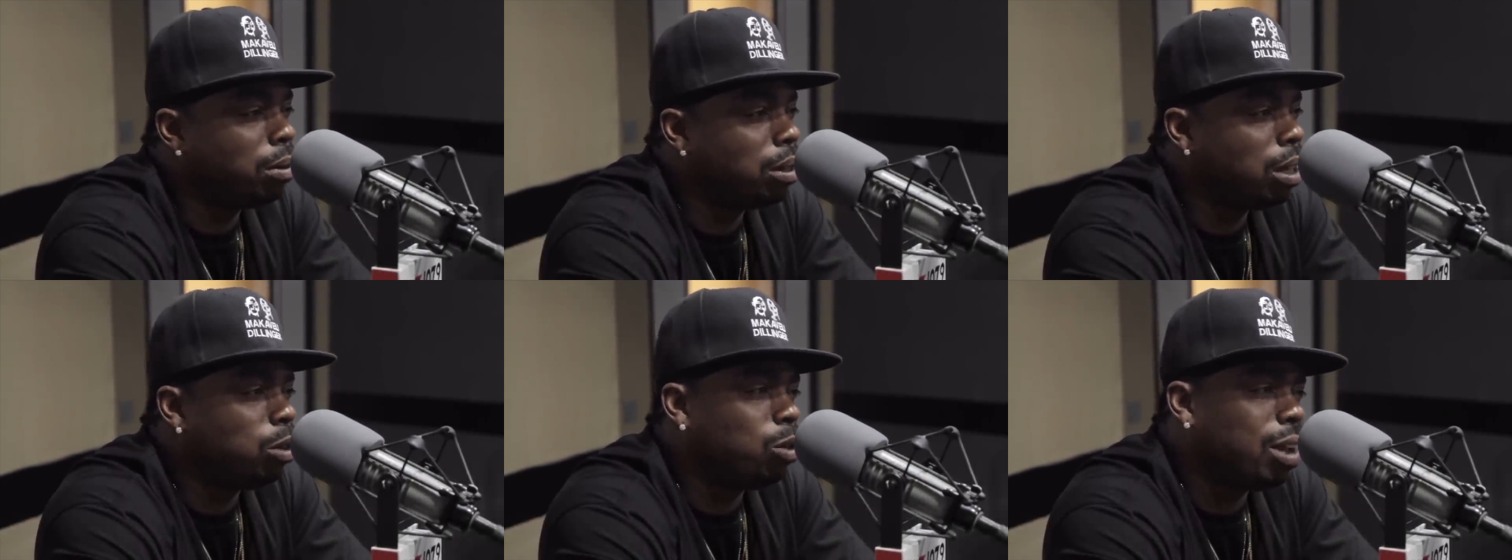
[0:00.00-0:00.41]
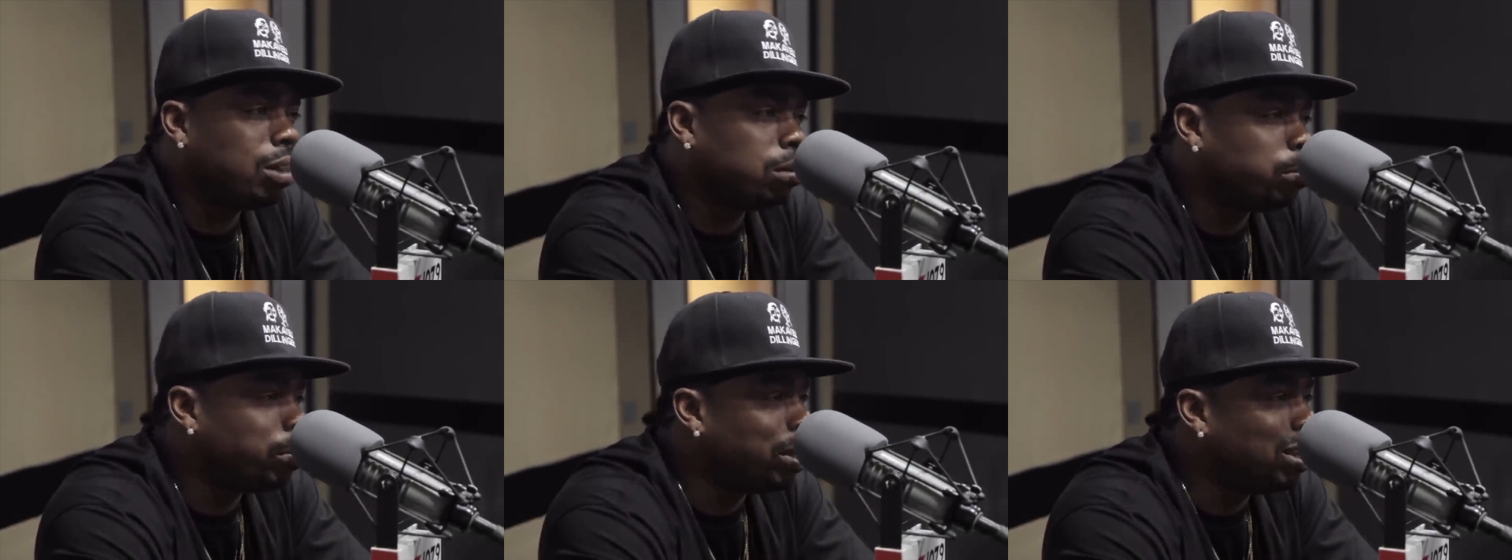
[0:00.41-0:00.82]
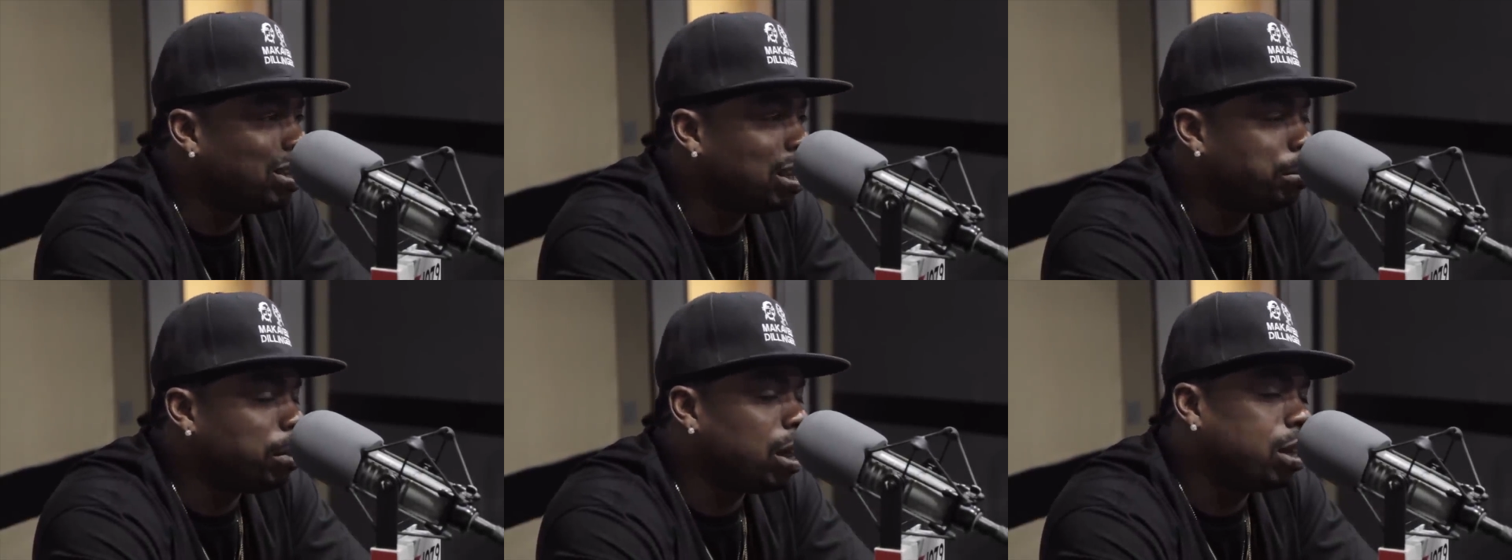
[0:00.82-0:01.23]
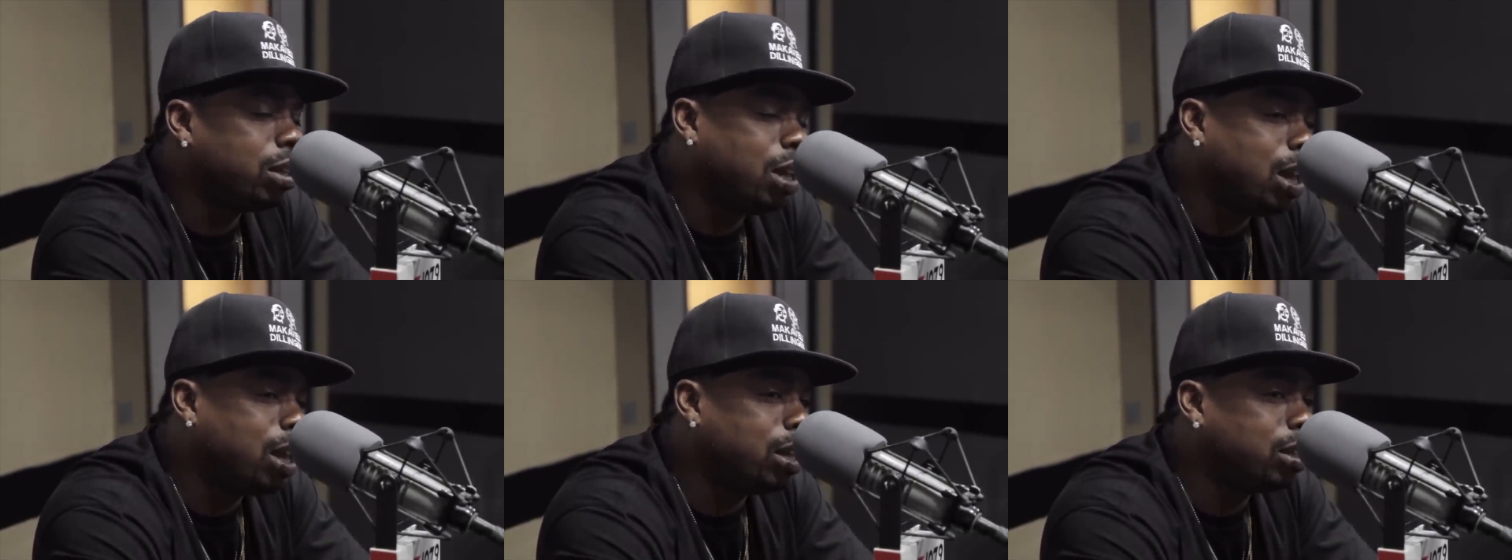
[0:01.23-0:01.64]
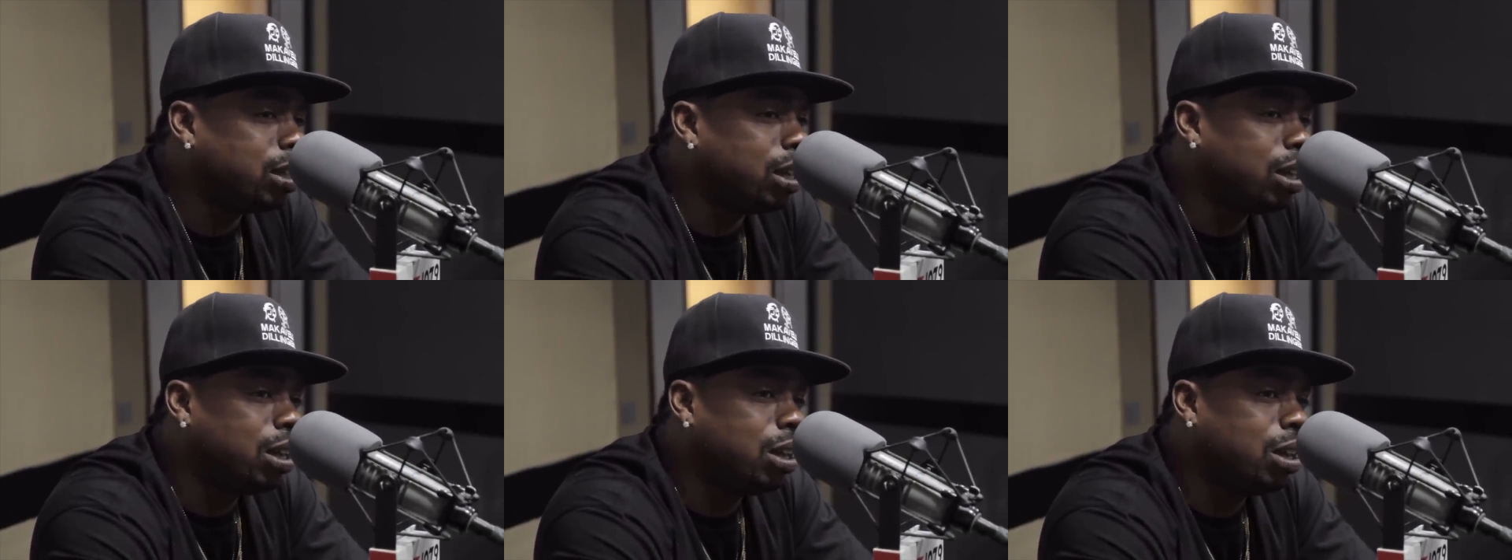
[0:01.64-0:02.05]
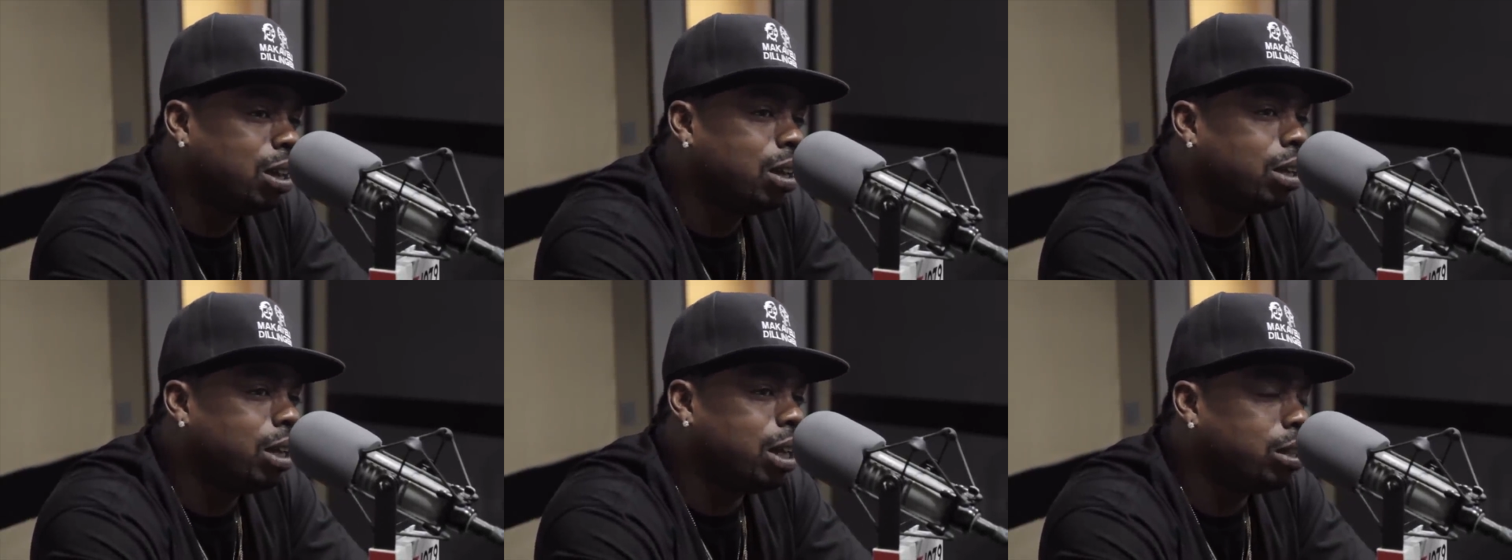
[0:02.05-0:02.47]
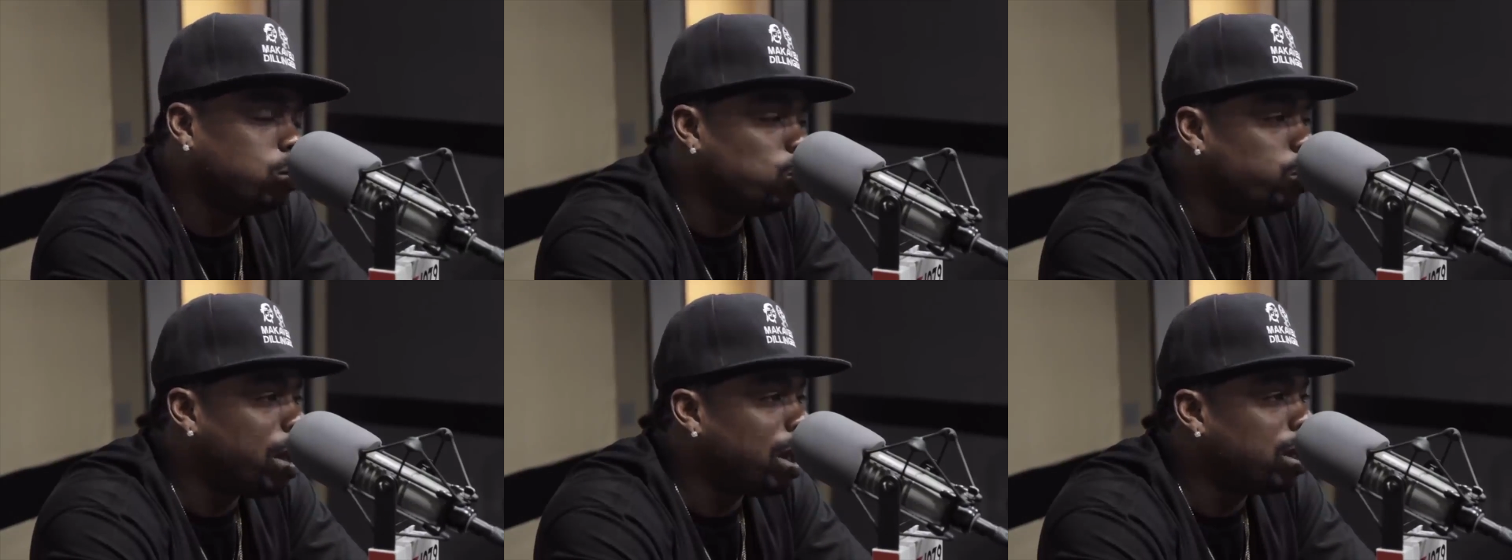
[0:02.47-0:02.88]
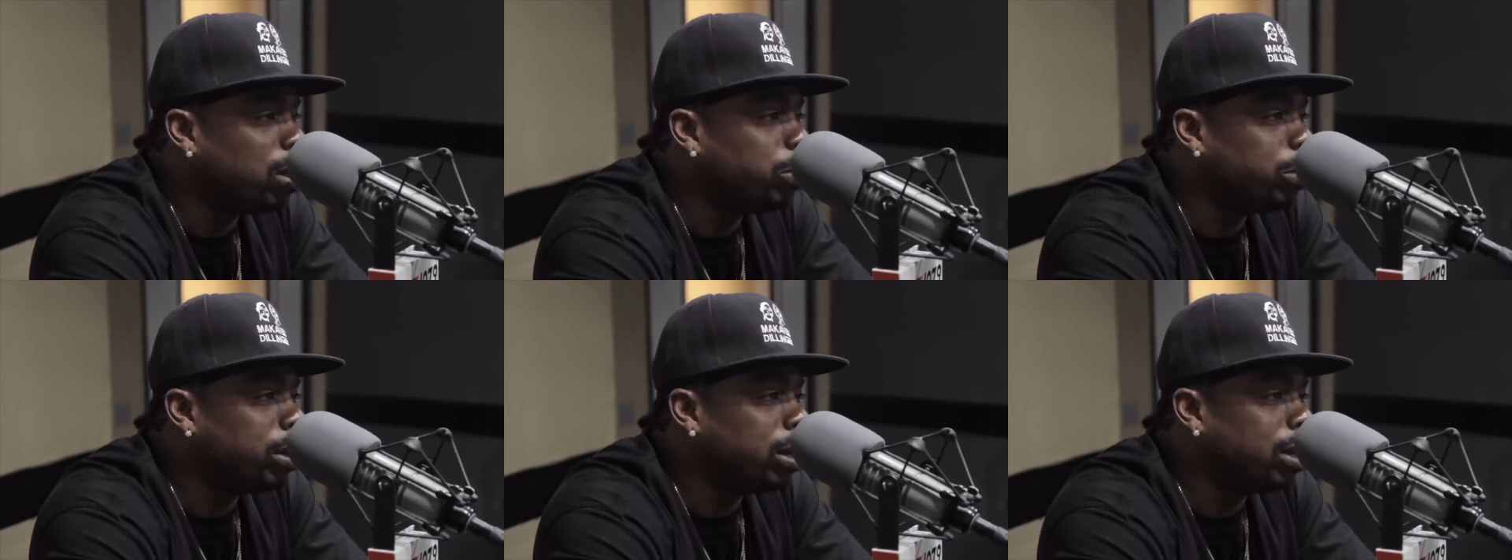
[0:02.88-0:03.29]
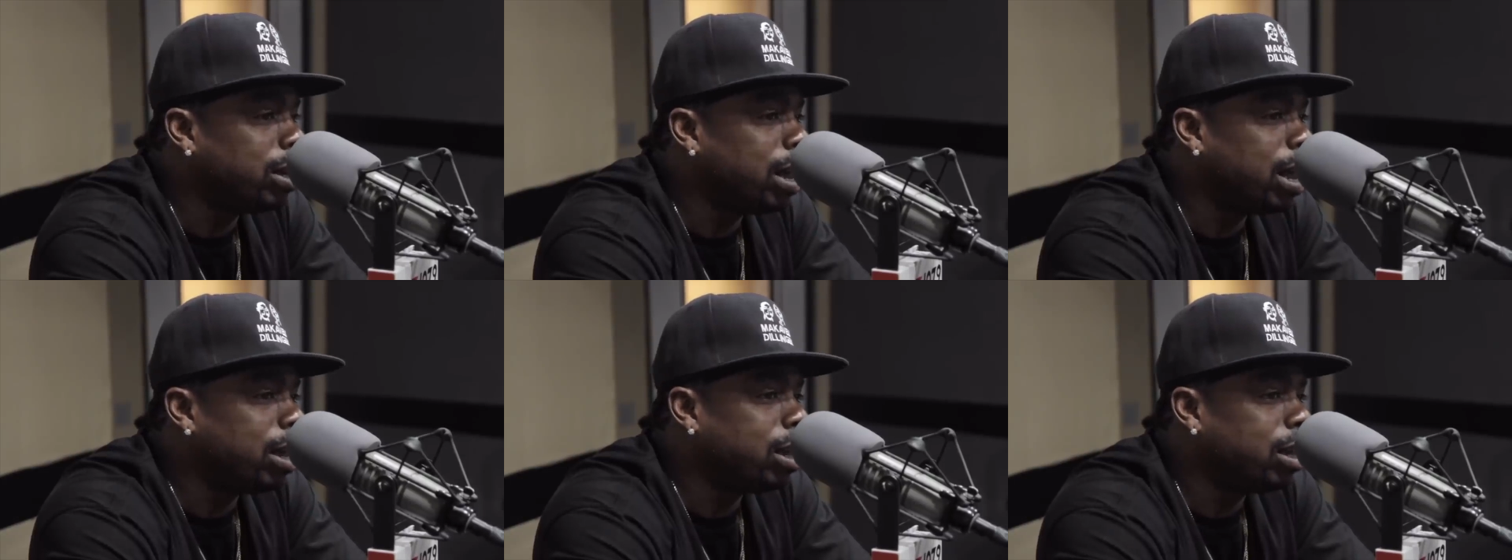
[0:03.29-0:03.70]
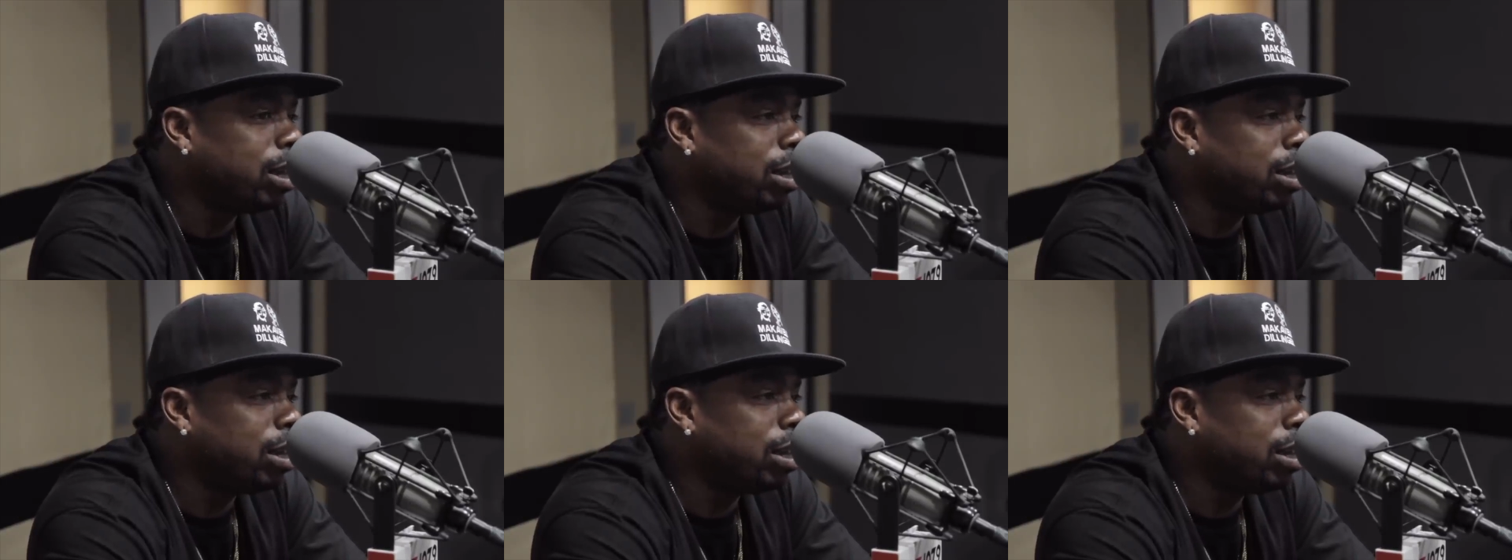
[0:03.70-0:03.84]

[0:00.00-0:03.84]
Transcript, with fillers: He said, you got some beats? I'm like, yeah. He said, yeah, Tupac coming in tonight.